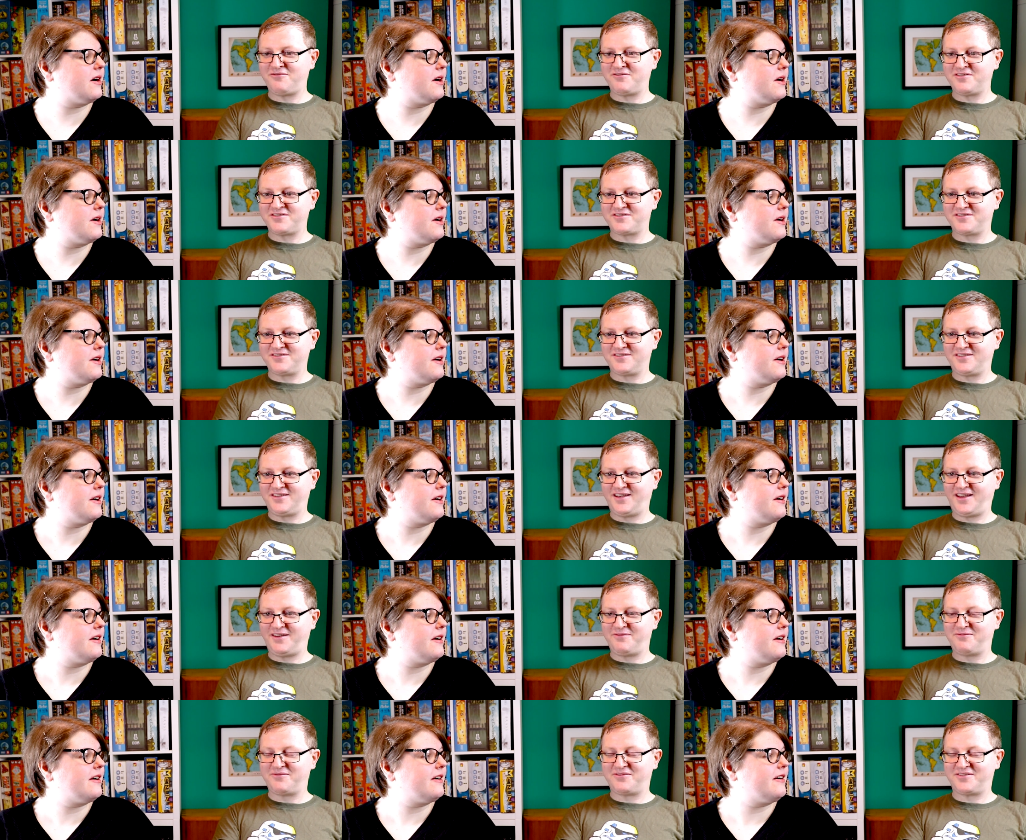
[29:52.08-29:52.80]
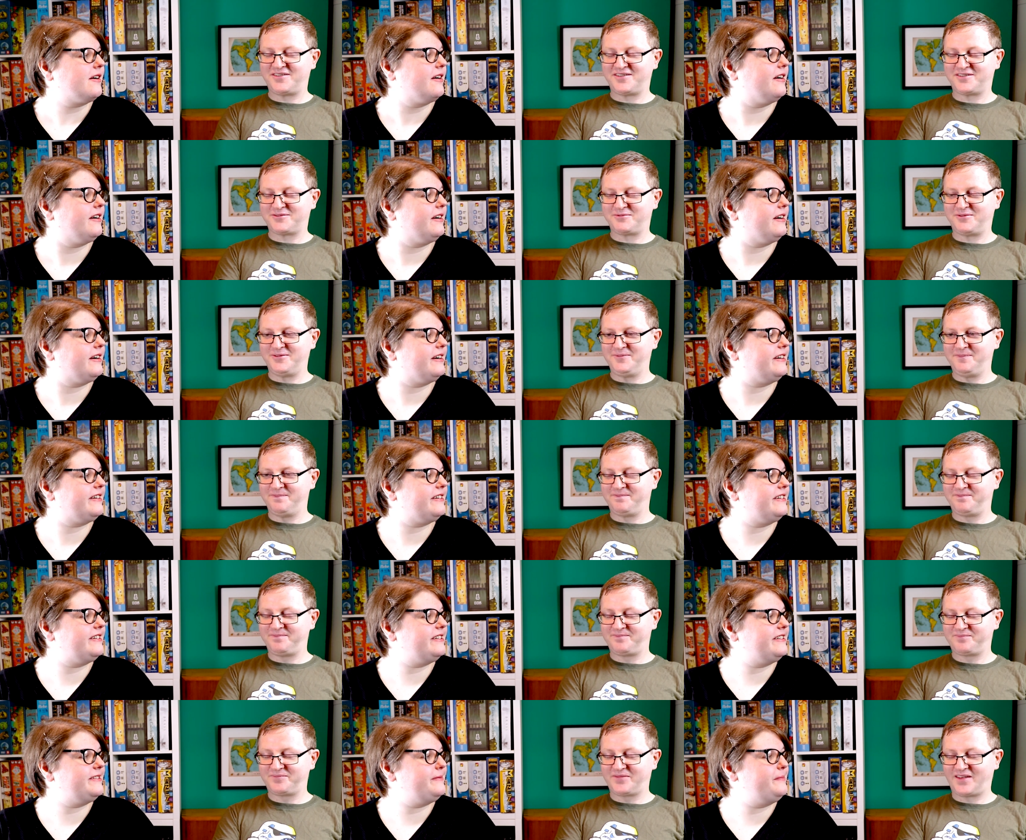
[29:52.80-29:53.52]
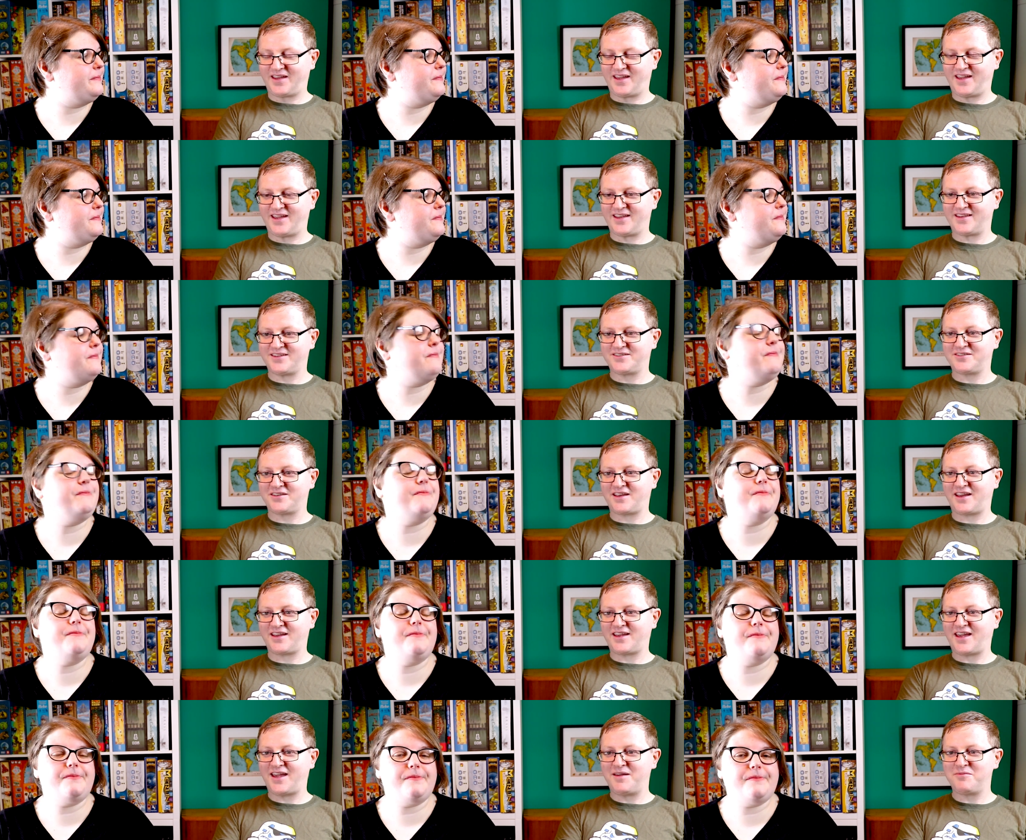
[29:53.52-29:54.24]
Speaker 1: original theme for this one mm.
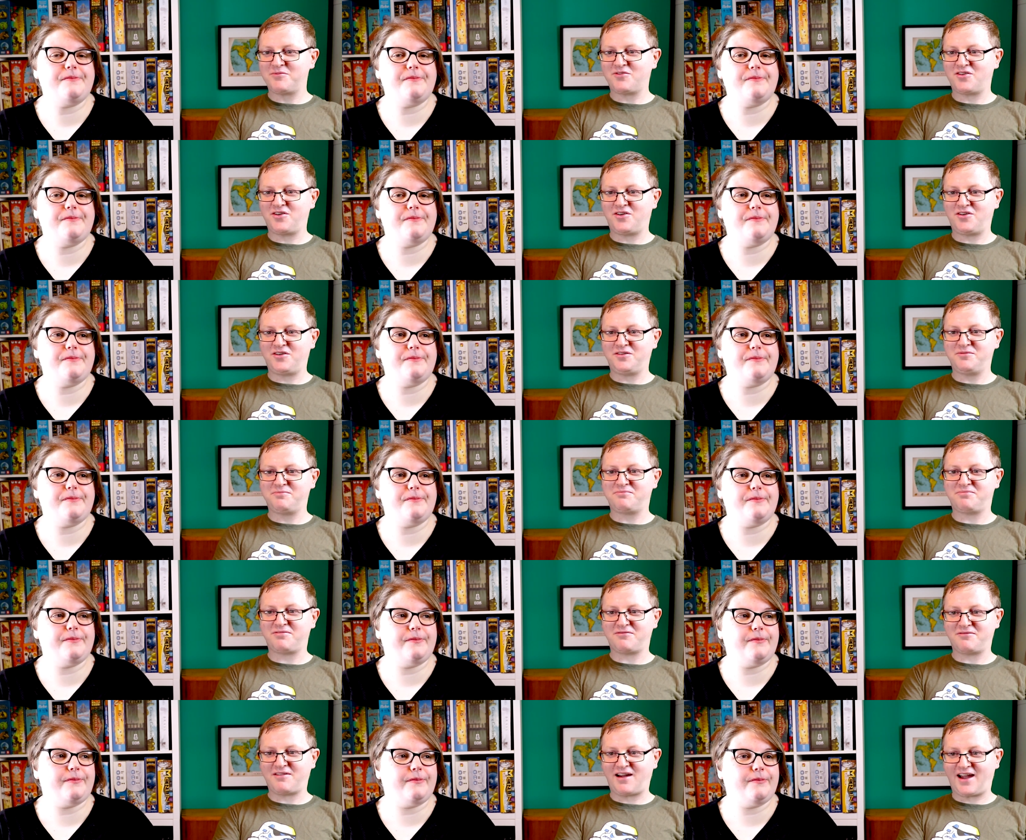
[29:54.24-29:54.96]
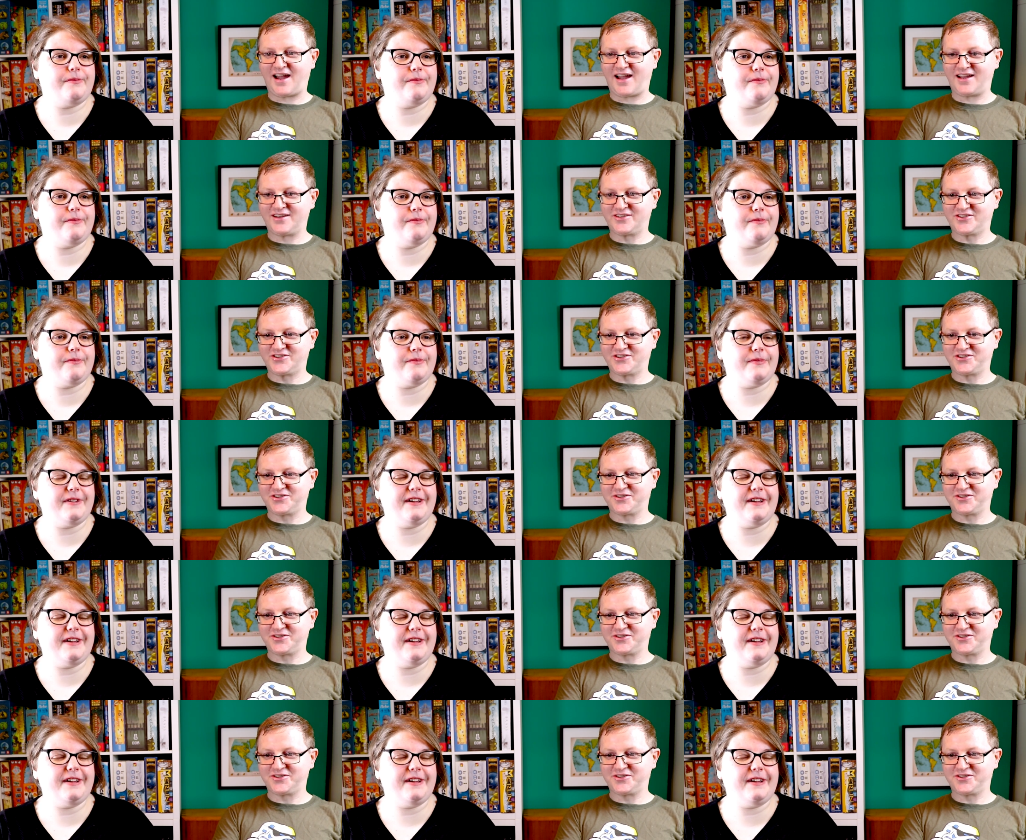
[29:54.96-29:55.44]
is a game called Barrage.